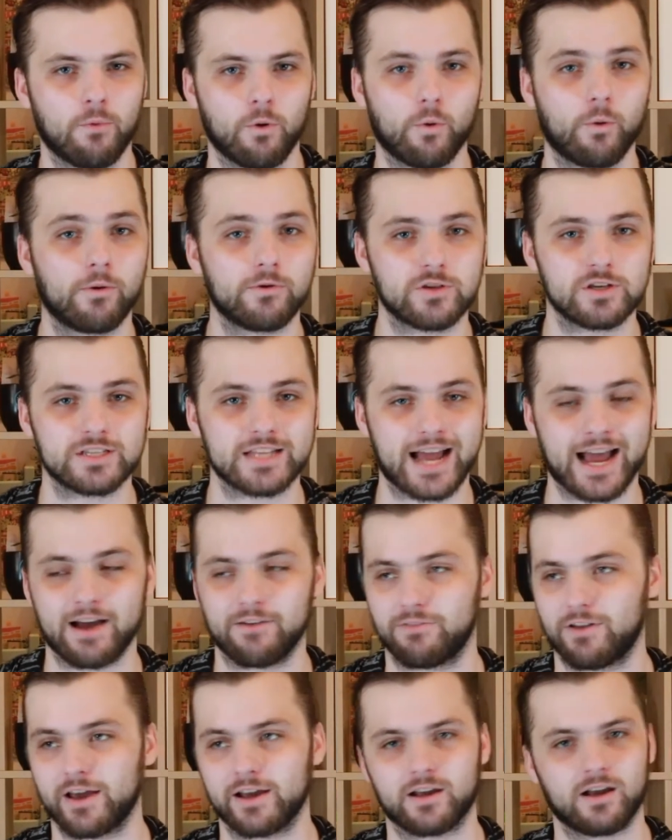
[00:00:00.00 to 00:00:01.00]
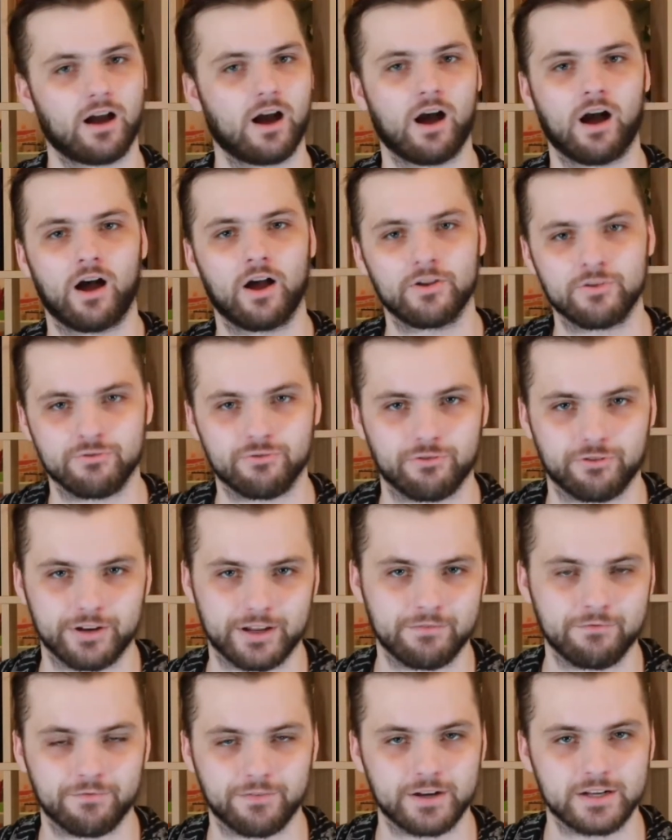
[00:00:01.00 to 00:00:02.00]
or we'll just have like 100
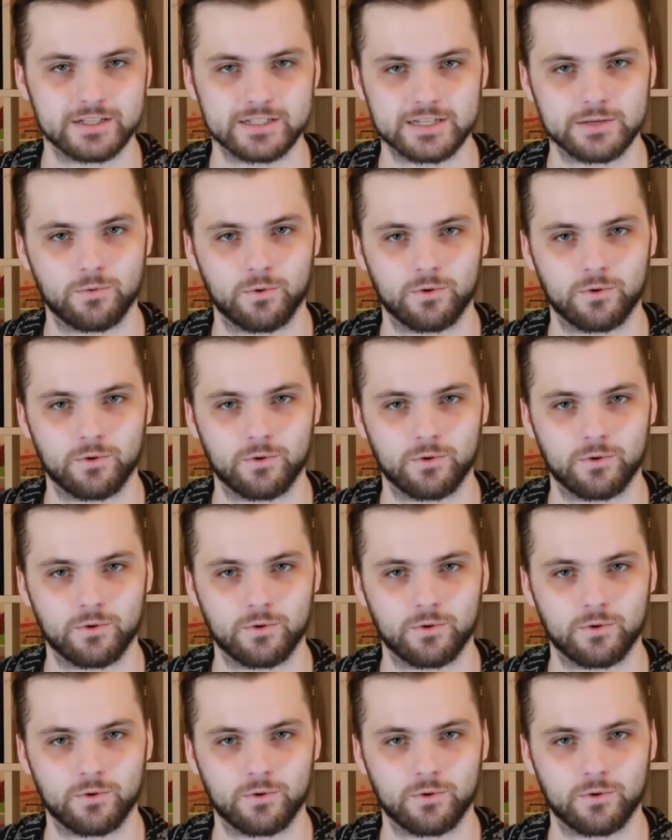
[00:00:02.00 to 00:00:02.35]
Infinity